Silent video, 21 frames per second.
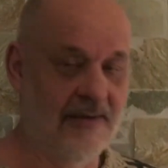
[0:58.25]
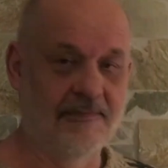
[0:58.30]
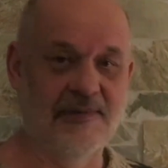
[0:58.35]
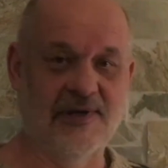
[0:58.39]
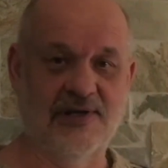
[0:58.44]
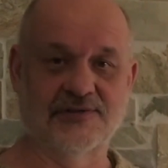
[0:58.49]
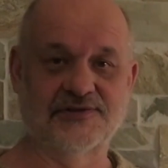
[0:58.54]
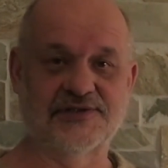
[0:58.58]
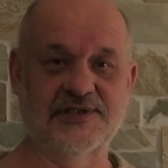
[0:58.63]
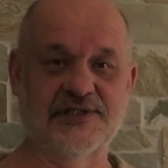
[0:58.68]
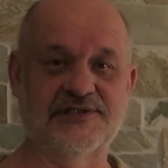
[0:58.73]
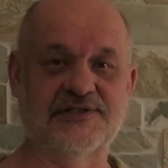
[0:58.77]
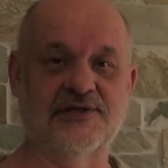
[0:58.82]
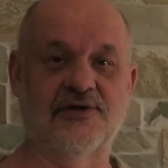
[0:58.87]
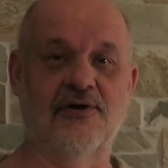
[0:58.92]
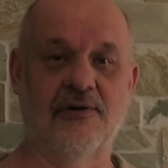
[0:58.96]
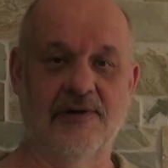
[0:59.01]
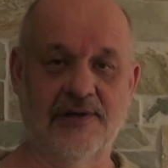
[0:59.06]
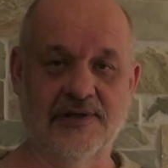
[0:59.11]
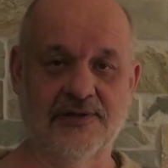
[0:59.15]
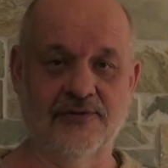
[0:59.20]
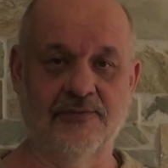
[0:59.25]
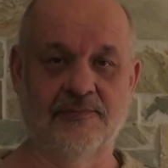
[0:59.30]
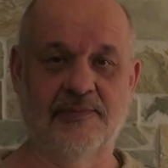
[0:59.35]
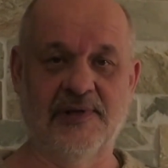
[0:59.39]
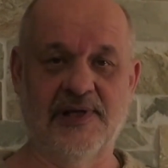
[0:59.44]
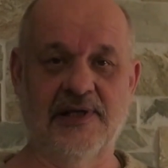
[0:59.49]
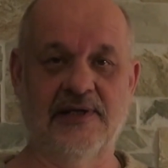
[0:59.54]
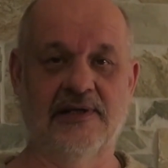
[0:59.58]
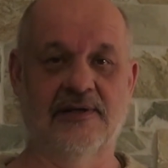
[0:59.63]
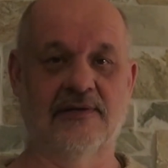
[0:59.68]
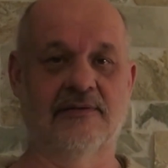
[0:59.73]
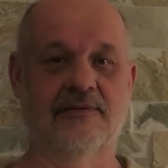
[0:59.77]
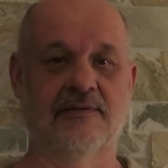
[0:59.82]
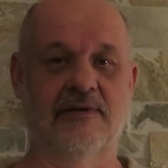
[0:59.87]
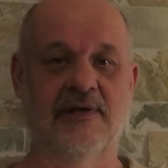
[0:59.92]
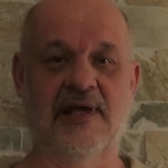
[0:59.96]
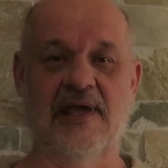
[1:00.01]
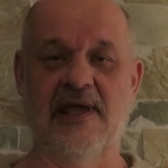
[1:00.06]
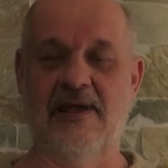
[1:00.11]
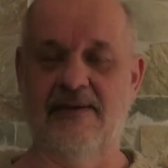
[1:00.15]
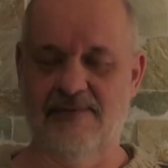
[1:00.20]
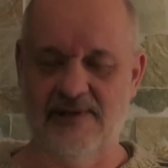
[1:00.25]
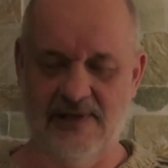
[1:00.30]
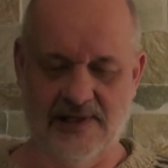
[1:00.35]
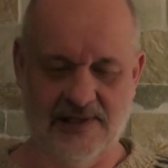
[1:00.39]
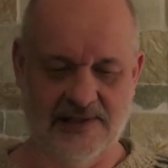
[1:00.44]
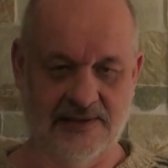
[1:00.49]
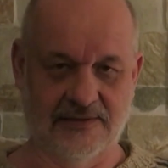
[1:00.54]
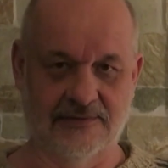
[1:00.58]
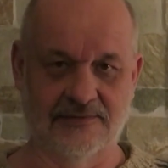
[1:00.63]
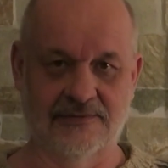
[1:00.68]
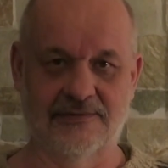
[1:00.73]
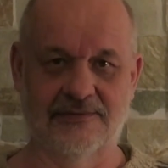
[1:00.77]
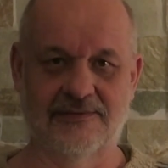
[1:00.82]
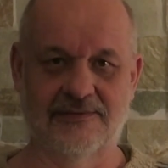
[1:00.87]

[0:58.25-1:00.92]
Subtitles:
because it's going to be heavily